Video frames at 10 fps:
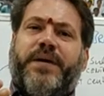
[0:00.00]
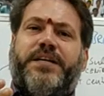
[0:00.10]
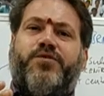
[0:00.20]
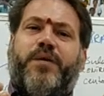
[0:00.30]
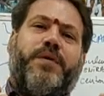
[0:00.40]
and
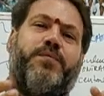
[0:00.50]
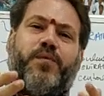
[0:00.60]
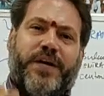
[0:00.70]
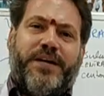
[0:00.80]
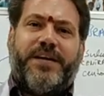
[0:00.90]
makes you a bit
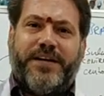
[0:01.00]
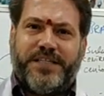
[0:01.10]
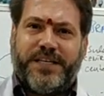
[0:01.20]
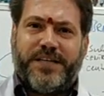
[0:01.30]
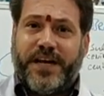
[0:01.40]
more
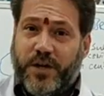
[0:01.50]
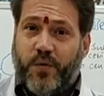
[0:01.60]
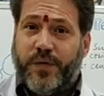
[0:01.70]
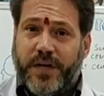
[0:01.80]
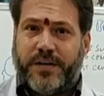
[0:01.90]
intelligent than
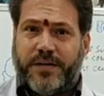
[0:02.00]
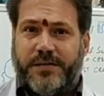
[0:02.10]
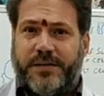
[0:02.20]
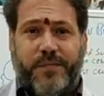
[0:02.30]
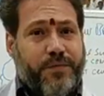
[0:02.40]
you
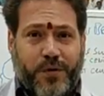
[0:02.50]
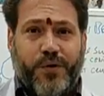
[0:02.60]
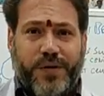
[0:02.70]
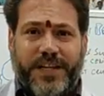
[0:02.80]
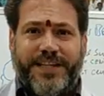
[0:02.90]
were
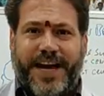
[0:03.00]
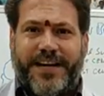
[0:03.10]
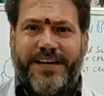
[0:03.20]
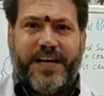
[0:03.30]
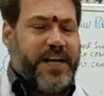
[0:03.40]
before you did
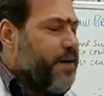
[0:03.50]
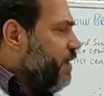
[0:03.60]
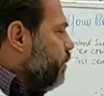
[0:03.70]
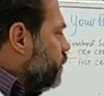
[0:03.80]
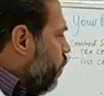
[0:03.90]
that.
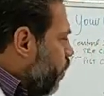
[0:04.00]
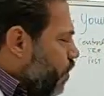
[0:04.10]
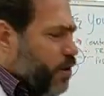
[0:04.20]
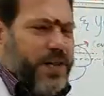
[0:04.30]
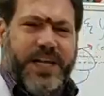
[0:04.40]
Because
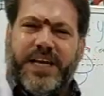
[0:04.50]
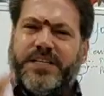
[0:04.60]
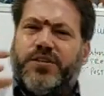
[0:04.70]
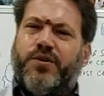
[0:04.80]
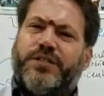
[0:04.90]
all
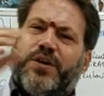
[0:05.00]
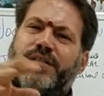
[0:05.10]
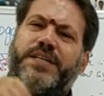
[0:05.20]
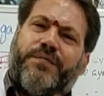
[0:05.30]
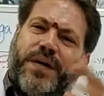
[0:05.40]
these
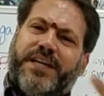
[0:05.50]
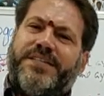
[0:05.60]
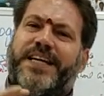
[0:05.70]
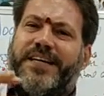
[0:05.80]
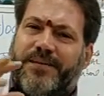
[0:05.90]
neurons are
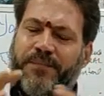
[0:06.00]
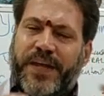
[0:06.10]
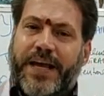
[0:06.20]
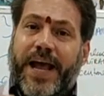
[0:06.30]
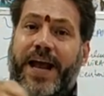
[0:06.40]
firing.
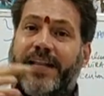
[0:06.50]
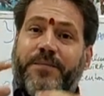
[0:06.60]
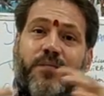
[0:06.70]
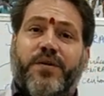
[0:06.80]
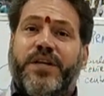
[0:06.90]
And
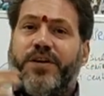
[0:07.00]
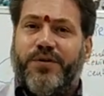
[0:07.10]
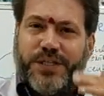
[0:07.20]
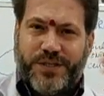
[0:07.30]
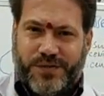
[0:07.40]
the more the
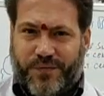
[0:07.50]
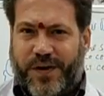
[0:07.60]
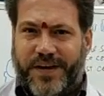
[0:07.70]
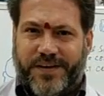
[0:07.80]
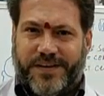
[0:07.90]
neurons
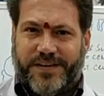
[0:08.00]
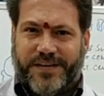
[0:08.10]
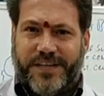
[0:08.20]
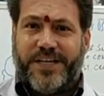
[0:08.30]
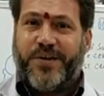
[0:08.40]
fire
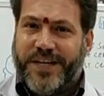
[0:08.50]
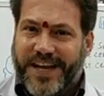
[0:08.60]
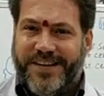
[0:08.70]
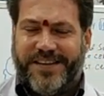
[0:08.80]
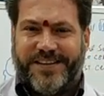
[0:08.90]

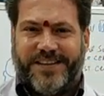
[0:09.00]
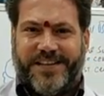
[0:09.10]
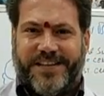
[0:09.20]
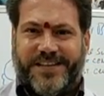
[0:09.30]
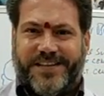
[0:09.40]

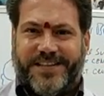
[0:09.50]
together,